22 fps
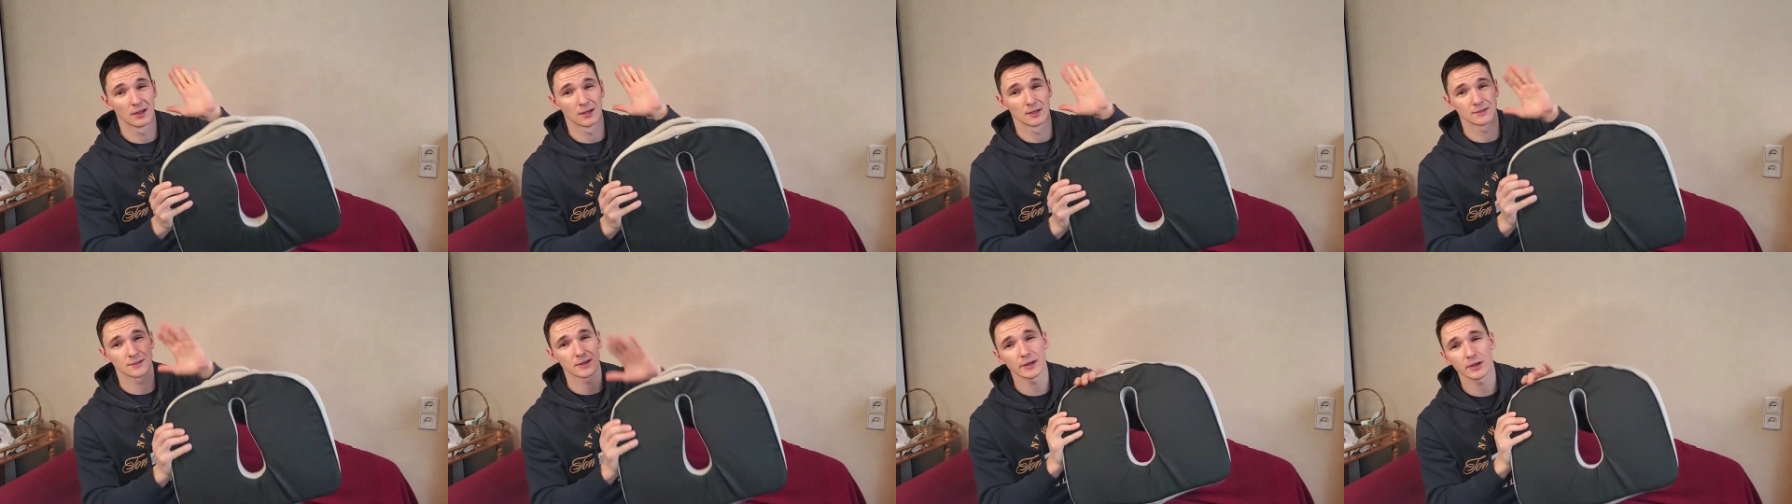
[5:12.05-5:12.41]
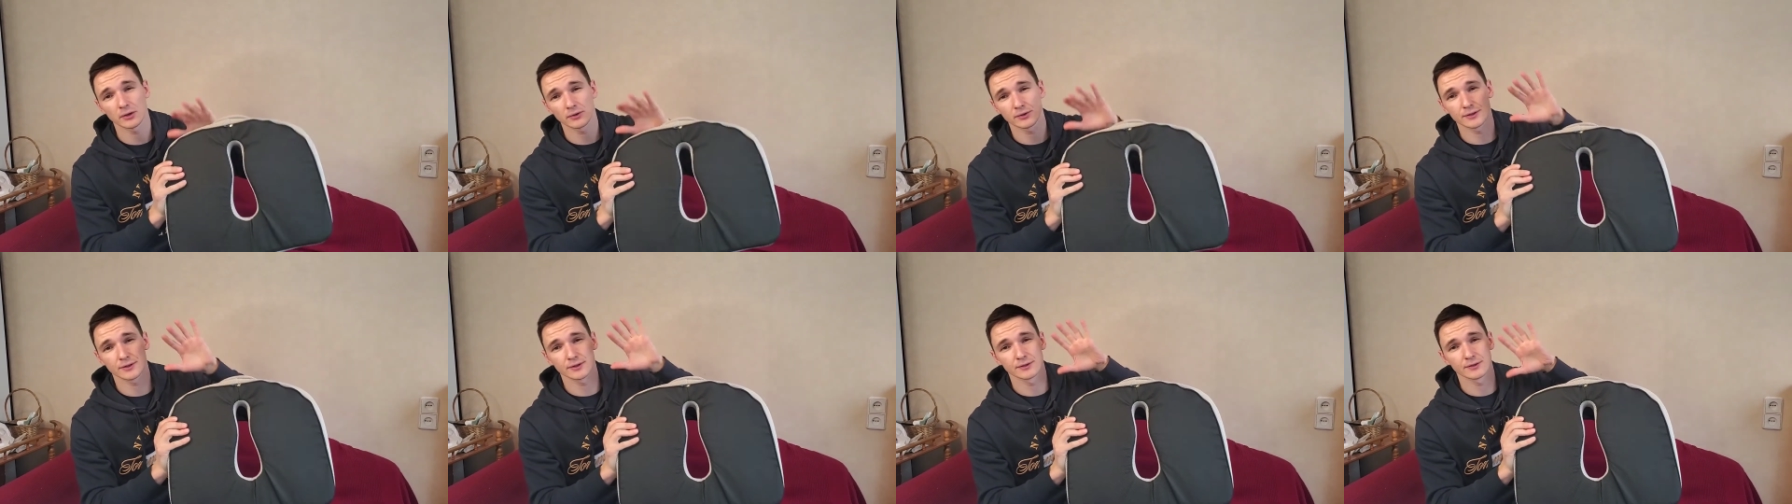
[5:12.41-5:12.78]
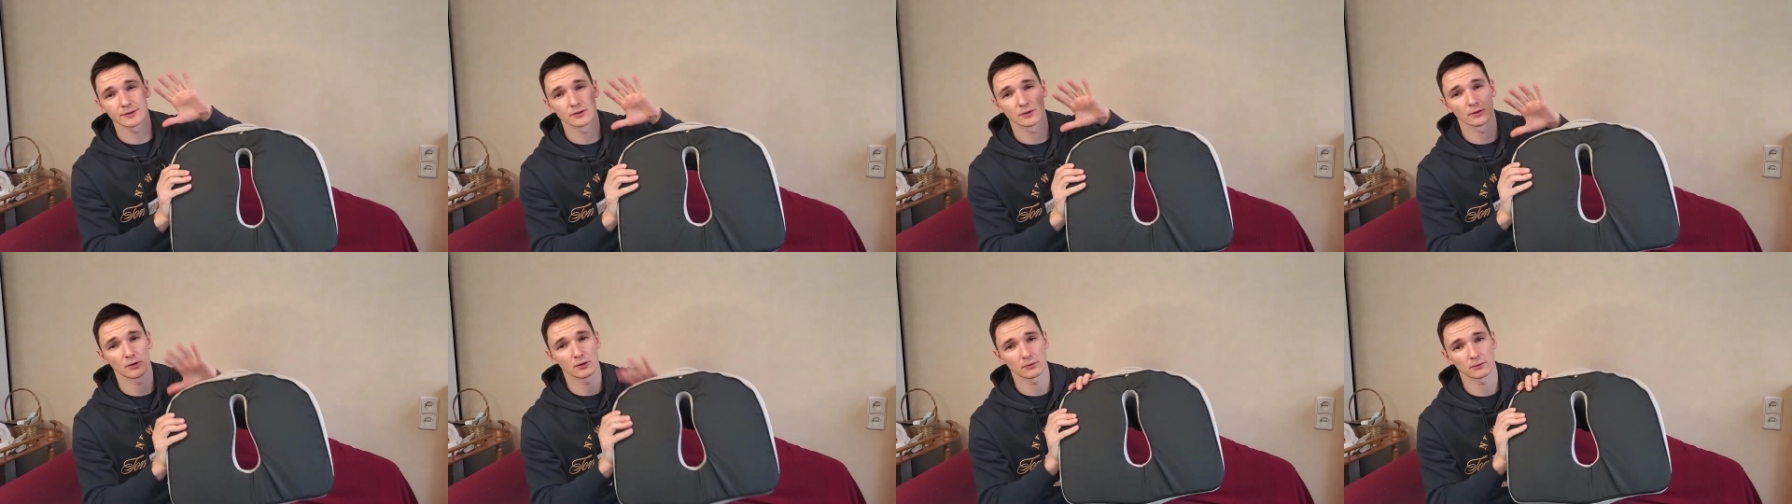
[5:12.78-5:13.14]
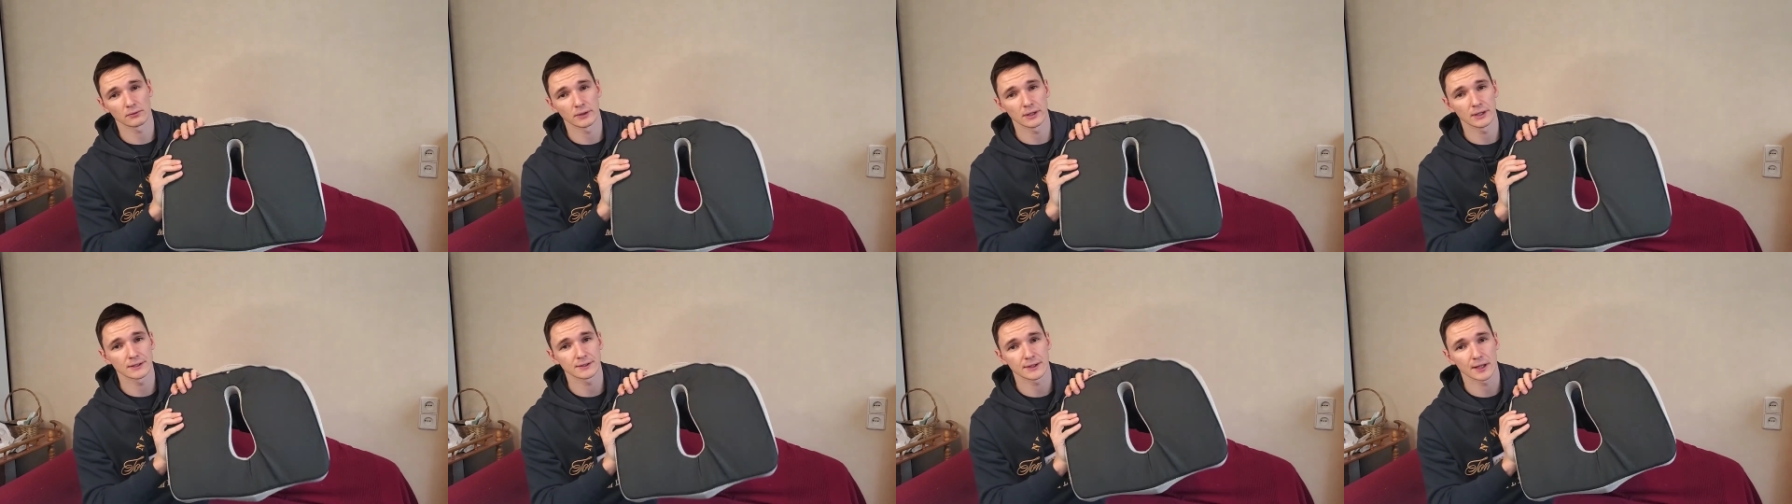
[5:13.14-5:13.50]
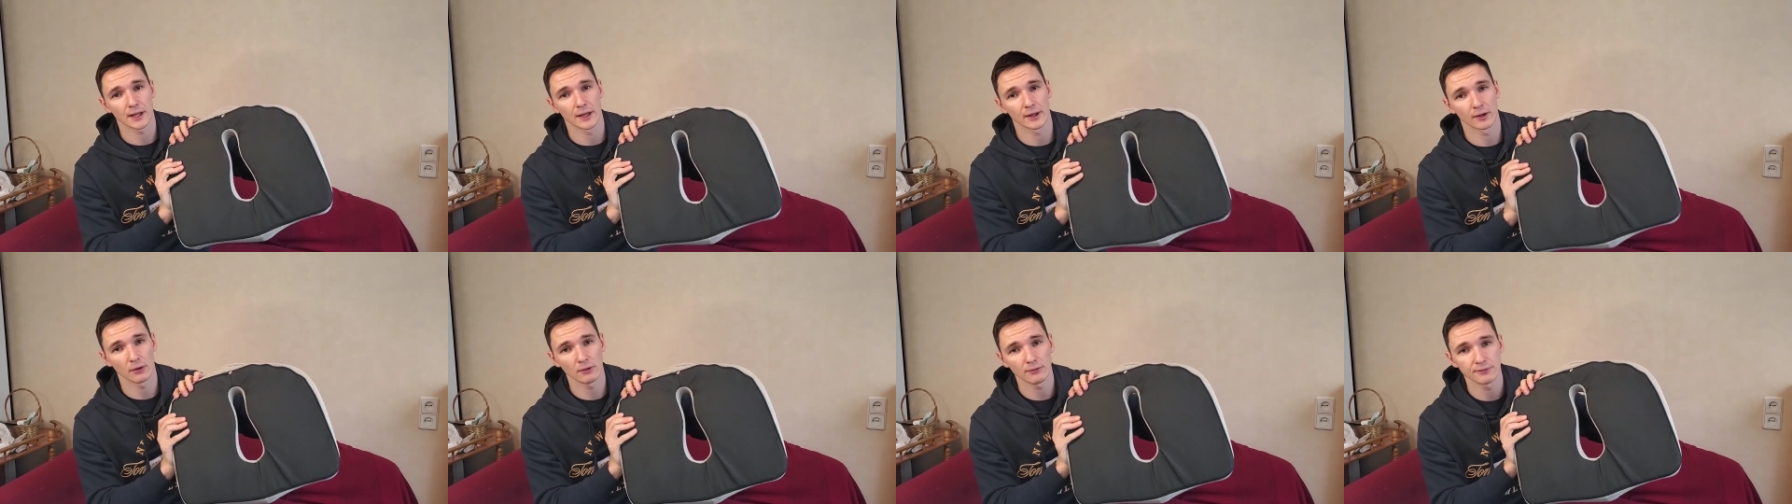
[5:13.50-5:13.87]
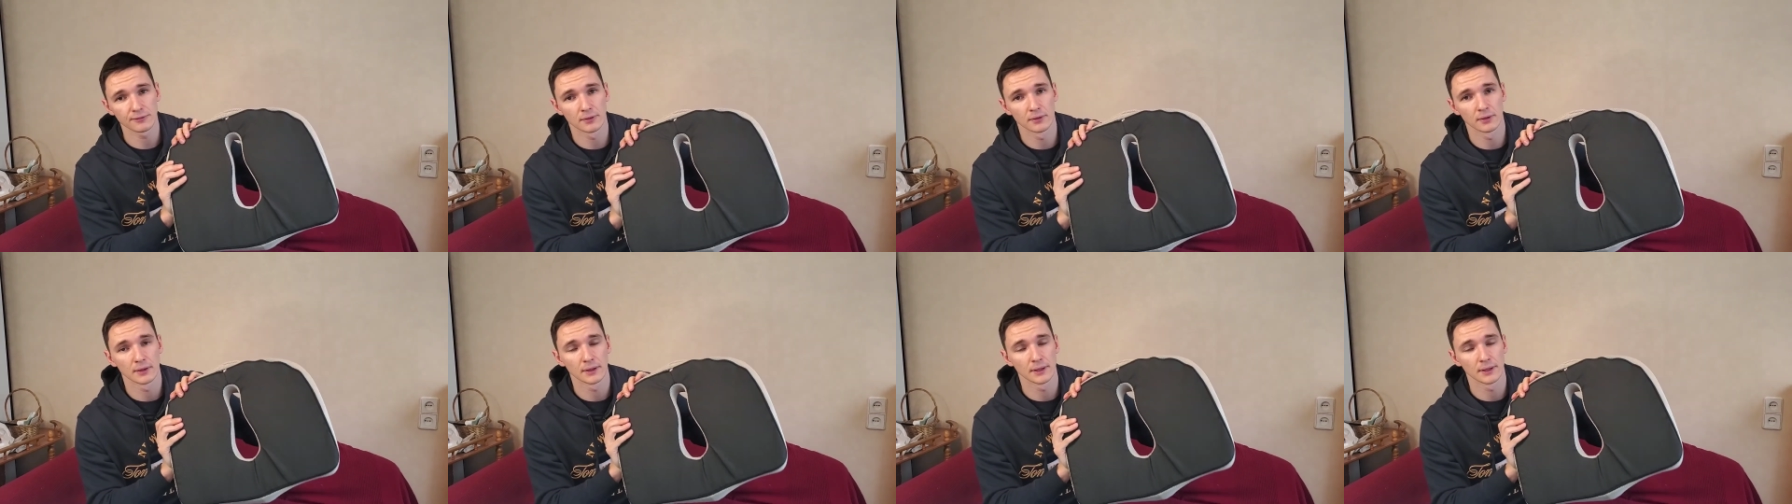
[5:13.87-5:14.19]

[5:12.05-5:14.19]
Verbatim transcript: seat cushions do not really slide off.